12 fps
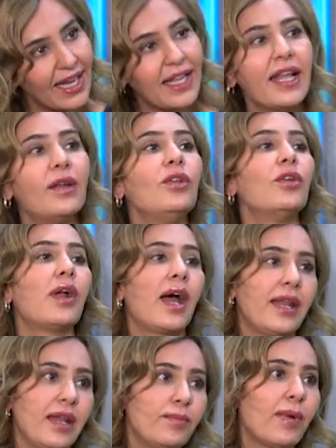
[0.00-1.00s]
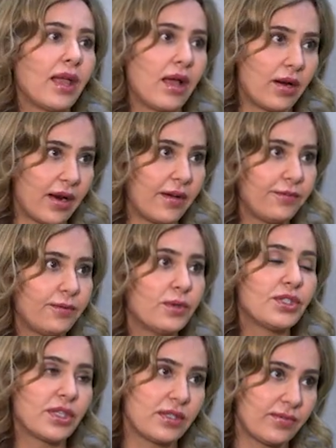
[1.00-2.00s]
and then you're adding my RF,
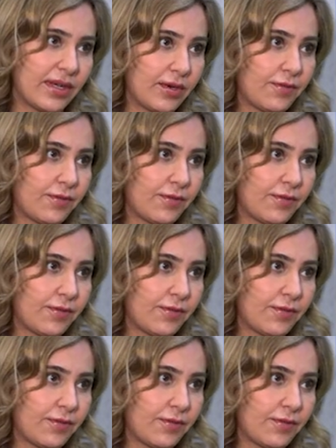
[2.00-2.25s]
which is radio